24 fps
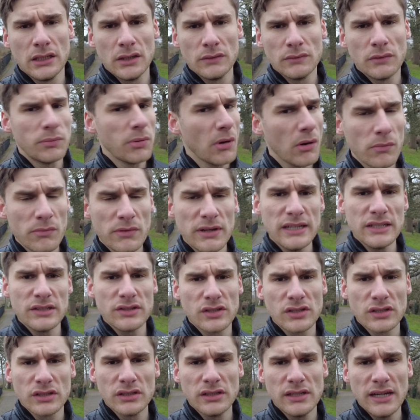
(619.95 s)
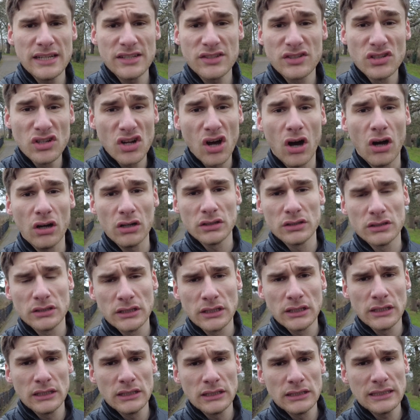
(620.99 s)
The problem is, it's not,
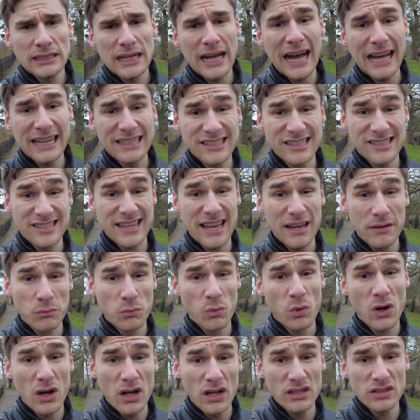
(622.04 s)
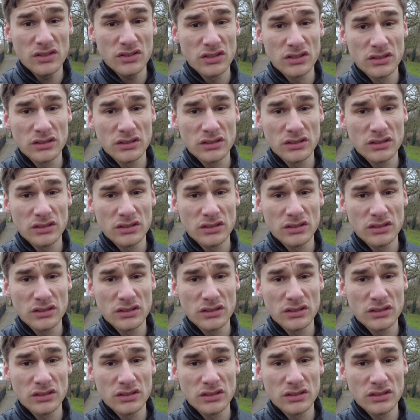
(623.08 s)
and it's getting worse.